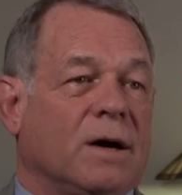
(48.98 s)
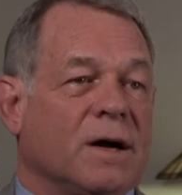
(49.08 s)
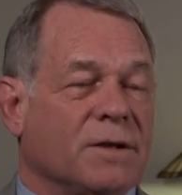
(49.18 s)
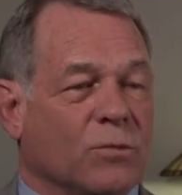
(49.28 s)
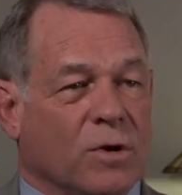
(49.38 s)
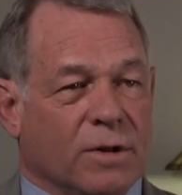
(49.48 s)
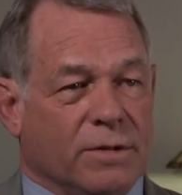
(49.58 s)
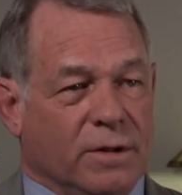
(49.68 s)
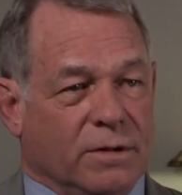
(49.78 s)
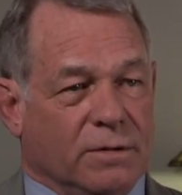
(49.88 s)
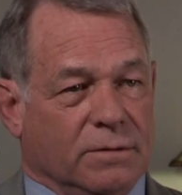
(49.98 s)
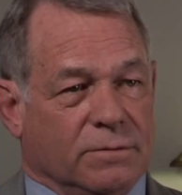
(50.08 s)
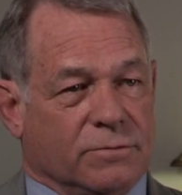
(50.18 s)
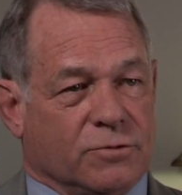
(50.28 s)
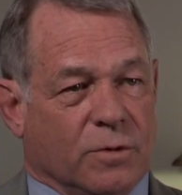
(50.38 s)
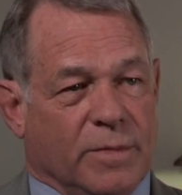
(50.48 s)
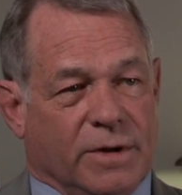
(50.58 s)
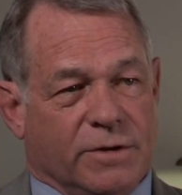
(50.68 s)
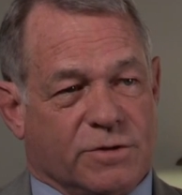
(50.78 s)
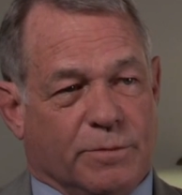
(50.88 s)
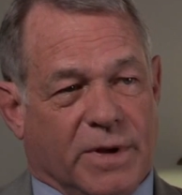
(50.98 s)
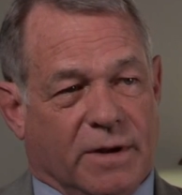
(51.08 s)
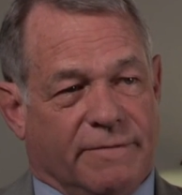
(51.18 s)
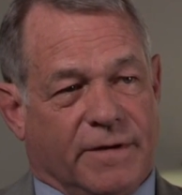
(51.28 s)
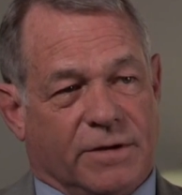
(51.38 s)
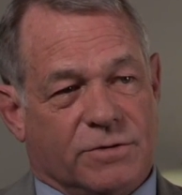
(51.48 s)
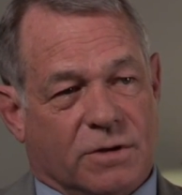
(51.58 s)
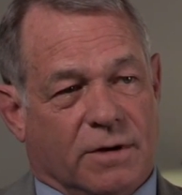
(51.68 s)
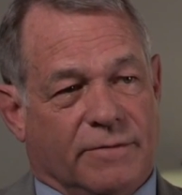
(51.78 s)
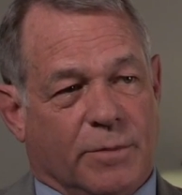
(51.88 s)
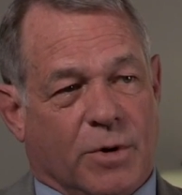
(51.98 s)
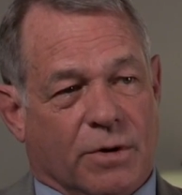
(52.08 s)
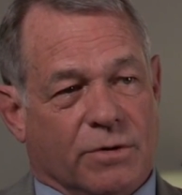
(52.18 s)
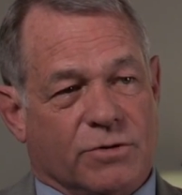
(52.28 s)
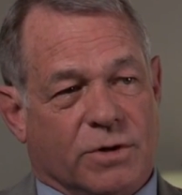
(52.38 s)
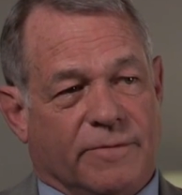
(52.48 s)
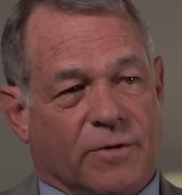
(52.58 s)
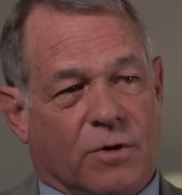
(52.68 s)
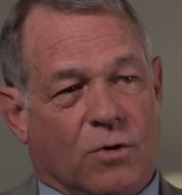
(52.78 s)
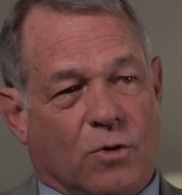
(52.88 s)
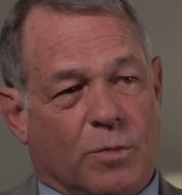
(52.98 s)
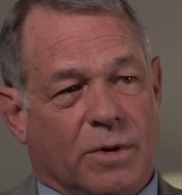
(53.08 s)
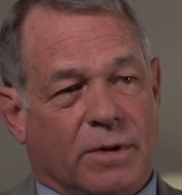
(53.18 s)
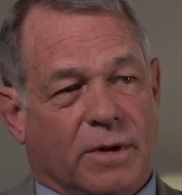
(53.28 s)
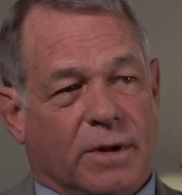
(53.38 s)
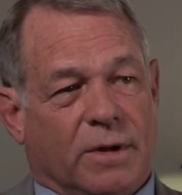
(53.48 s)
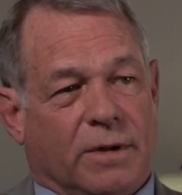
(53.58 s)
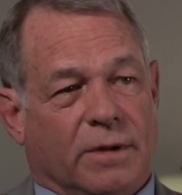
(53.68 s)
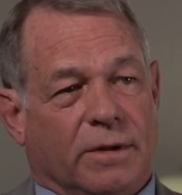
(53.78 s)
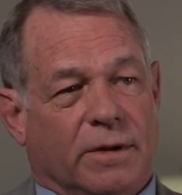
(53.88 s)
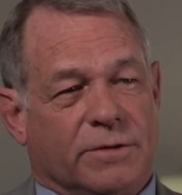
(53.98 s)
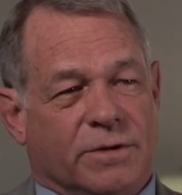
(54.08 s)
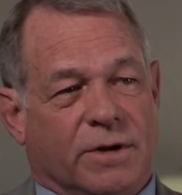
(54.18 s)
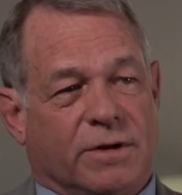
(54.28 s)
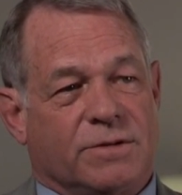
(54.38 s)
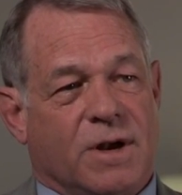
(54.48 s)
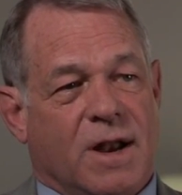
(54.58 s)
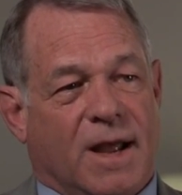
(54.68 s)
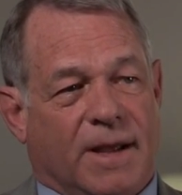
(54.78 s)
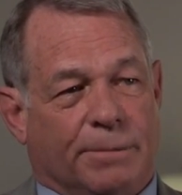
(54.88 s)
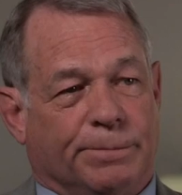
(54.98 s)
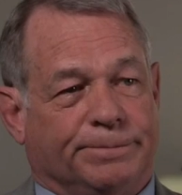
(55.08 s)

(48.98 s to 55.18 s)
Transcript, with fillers: I think one of the tremendous benefits of the Partnership for Hope is in its name.